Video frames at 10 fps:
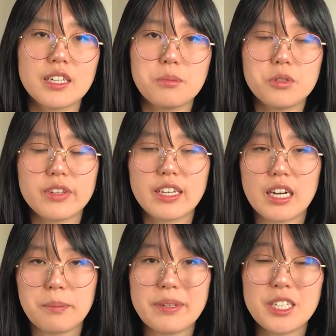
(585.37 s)
in moving
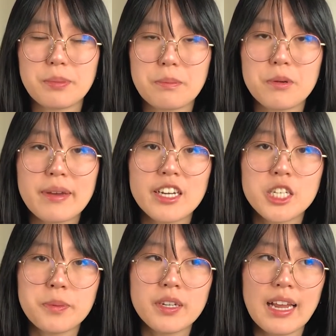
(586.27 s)
up into people
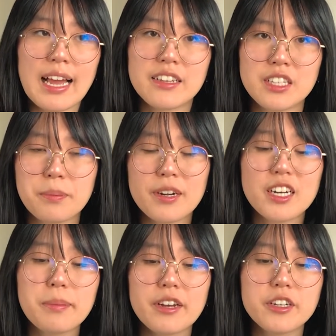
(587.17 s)
management as a
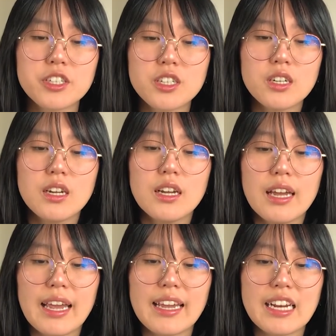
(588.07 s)
product manager,
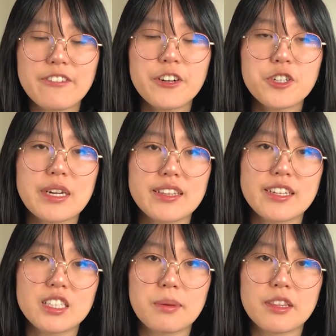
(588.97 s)
And I've heard great
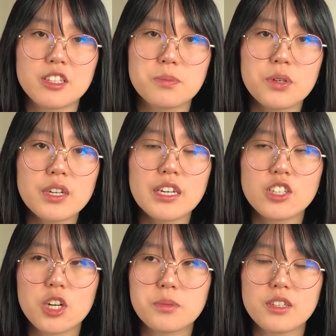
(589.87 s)
things about this book in
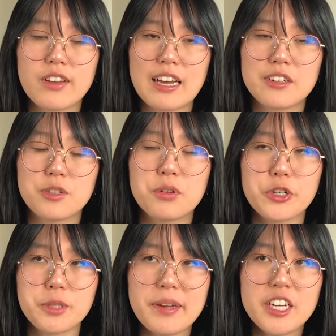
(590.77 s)
terms of how to
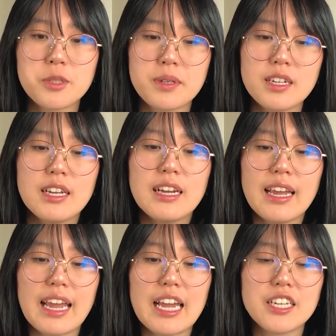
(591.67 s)
approach management
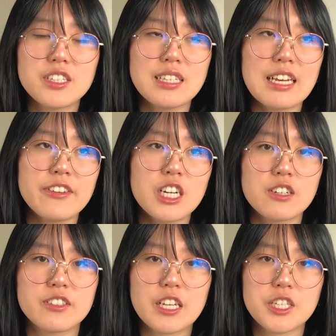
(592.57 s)
and just having
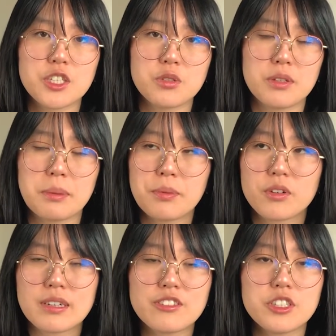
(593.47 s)
conversations with people
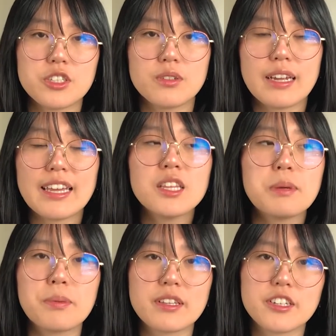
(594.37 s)
around you and the
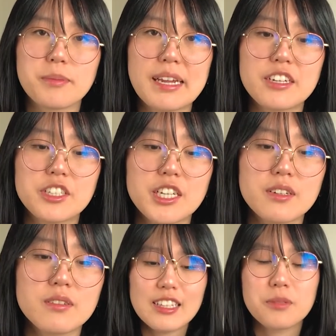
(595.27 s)
people that you're
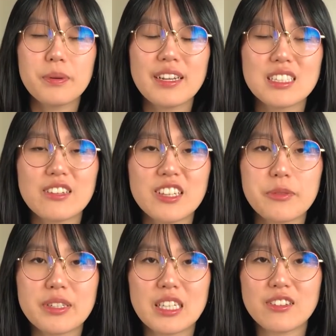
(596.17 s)
managing. This book has definitely
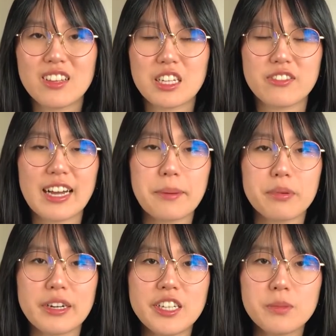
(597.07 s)
received a lot of high
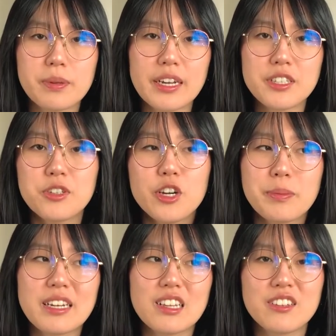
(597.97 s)
praise, but I do hope
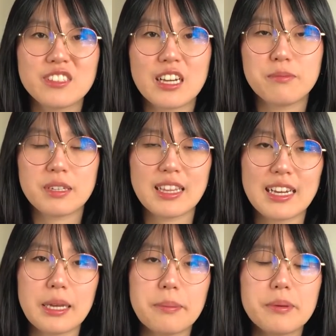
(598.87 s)
that it lives up to the hype.